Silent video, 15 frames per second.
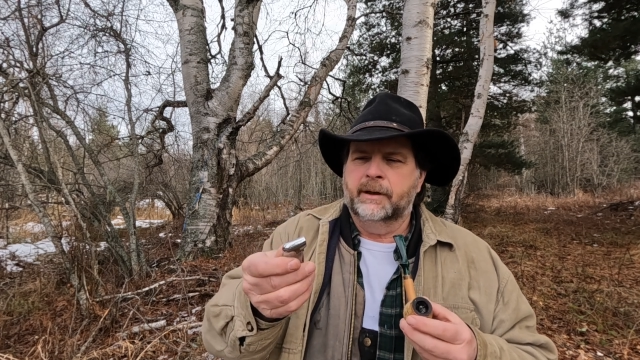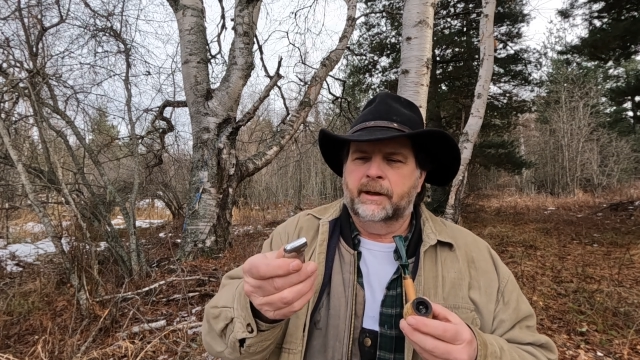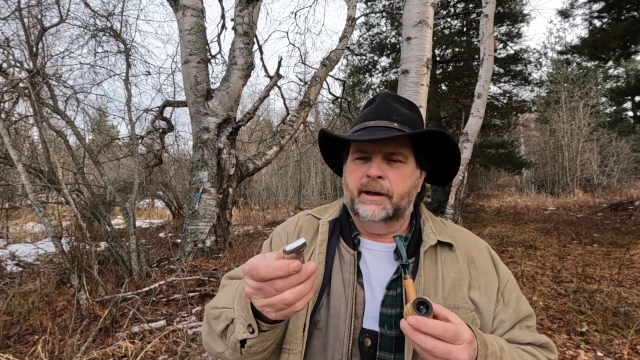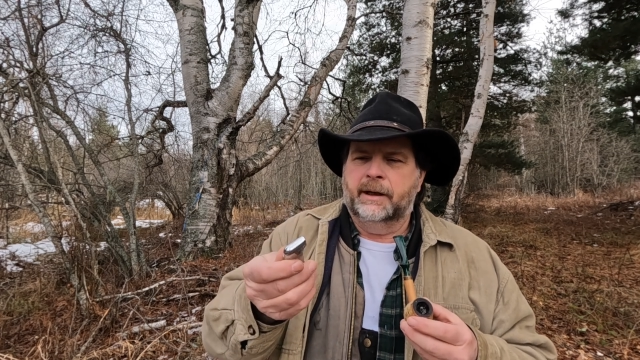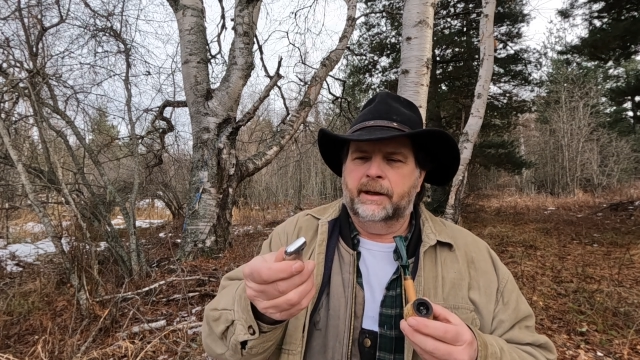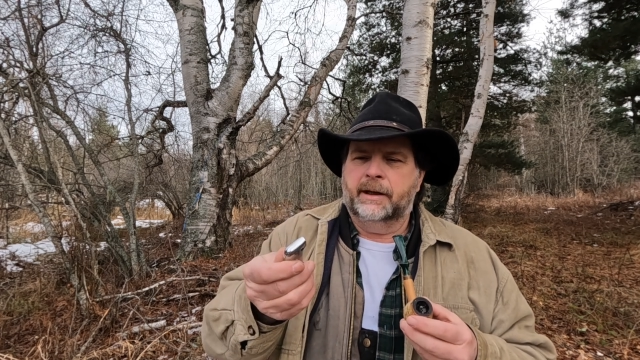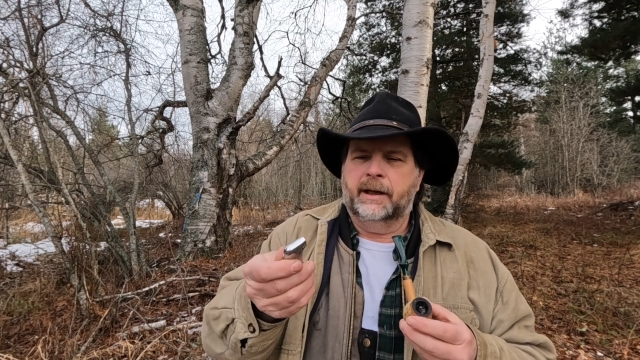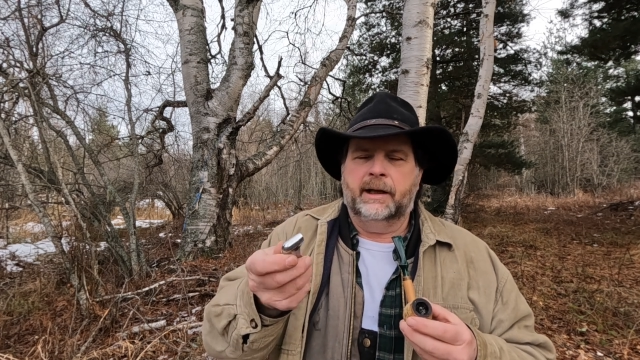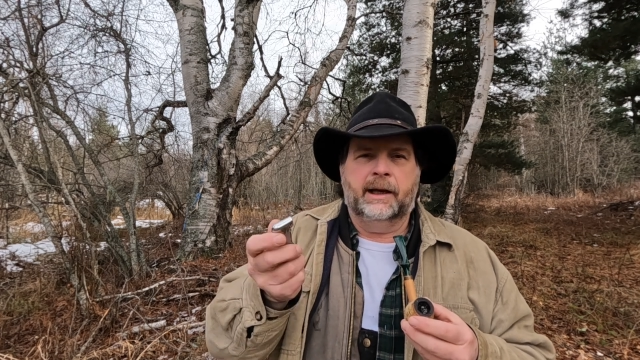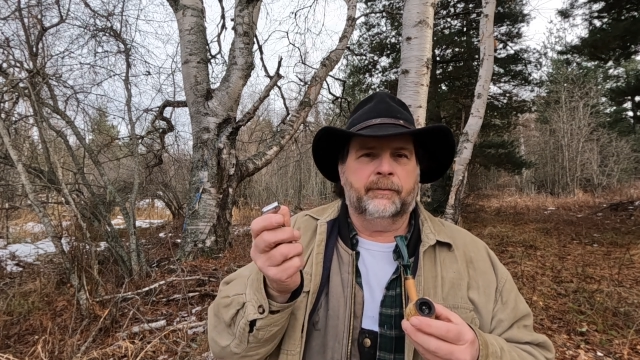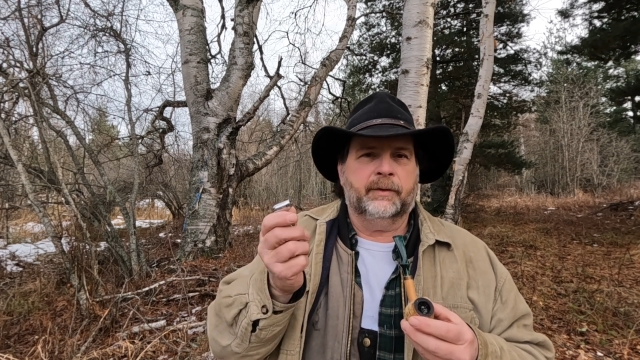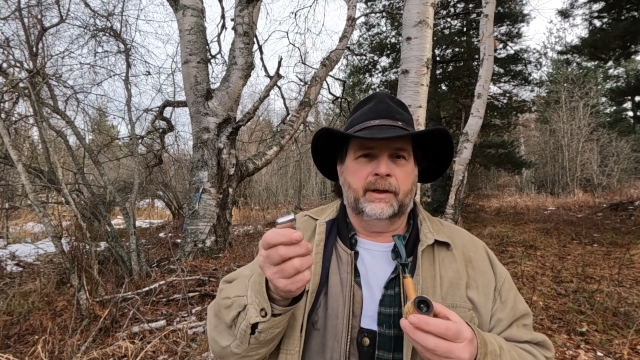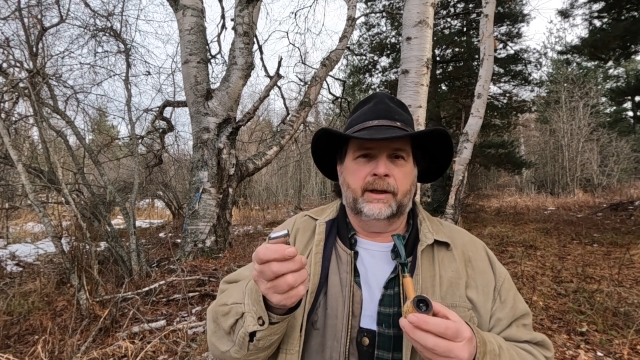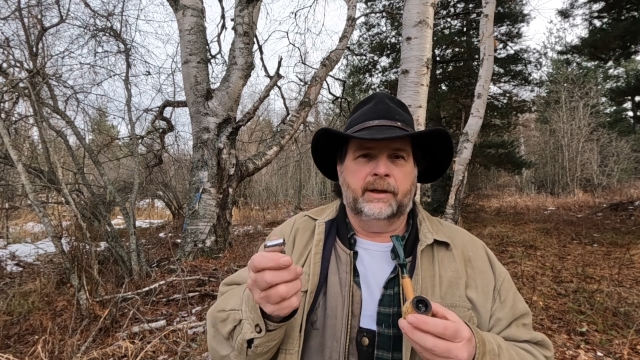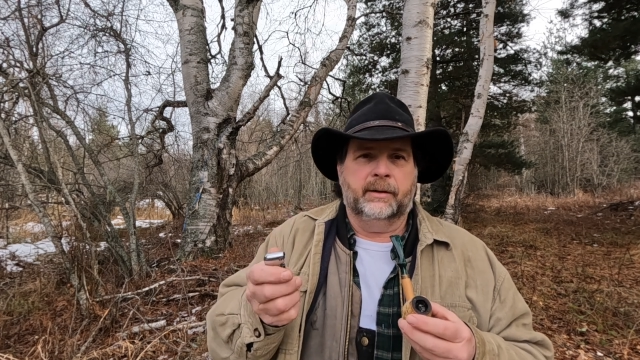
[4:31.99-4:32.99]
and I
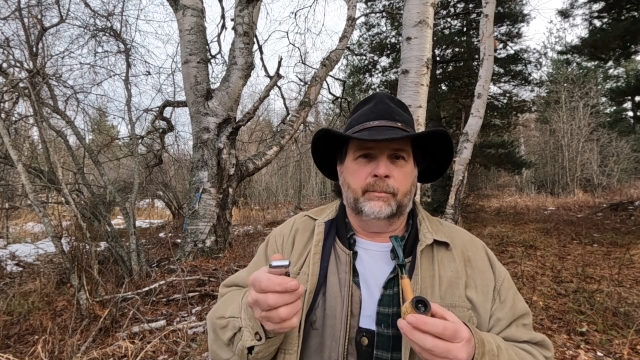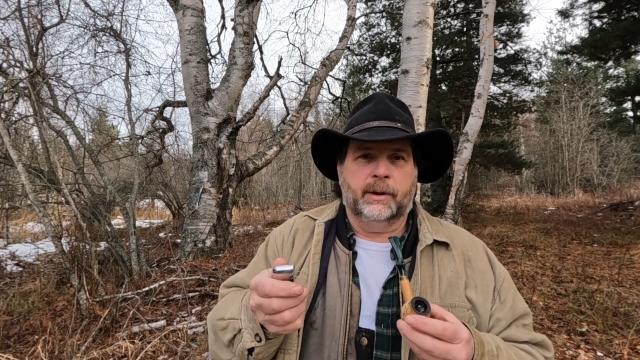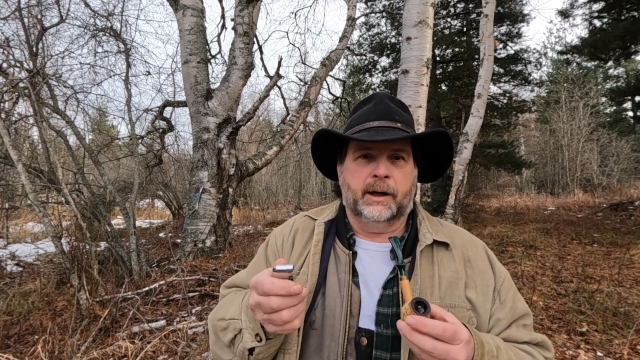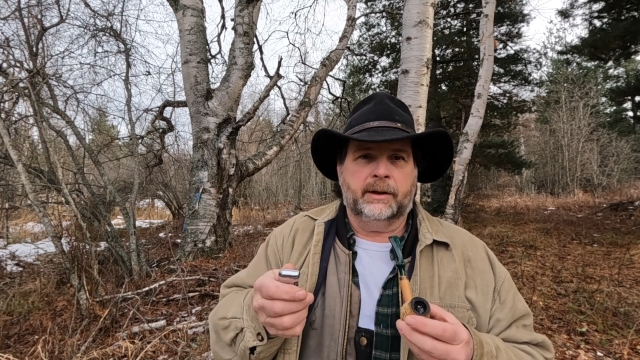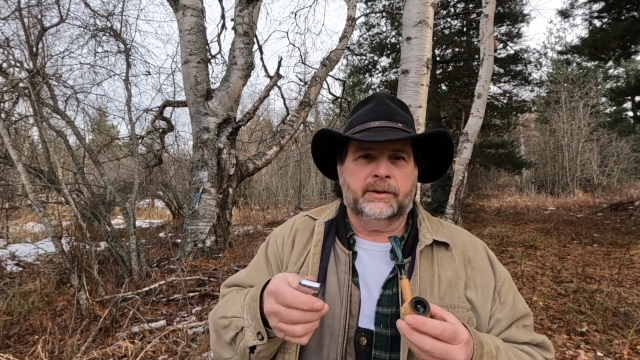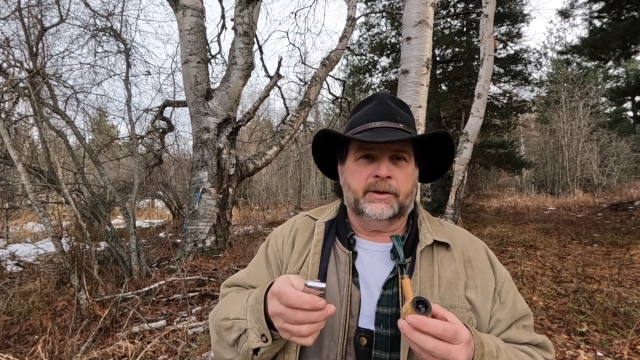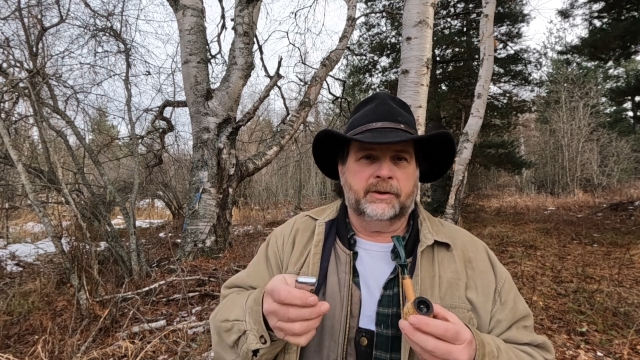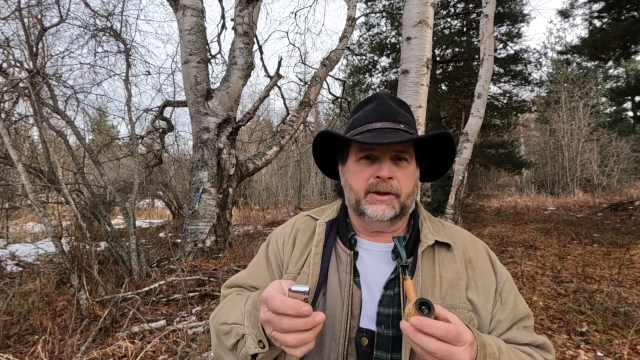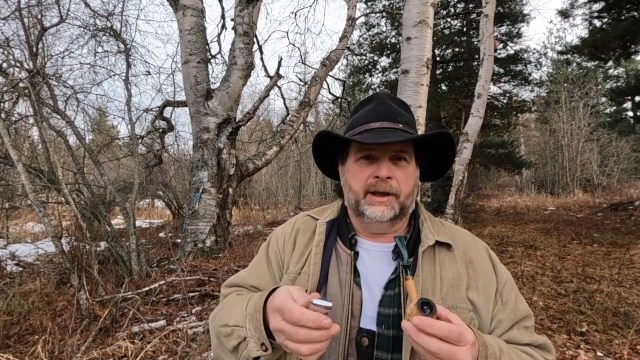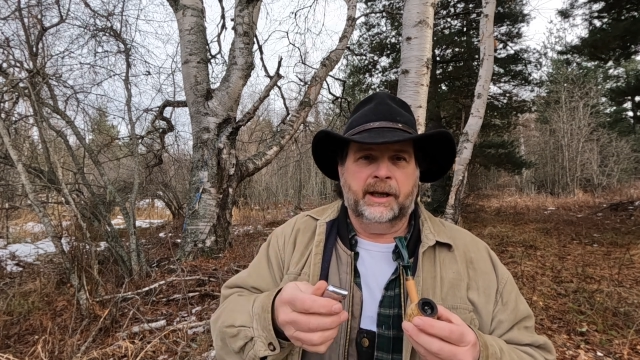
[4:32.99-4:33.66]
left it in the box because I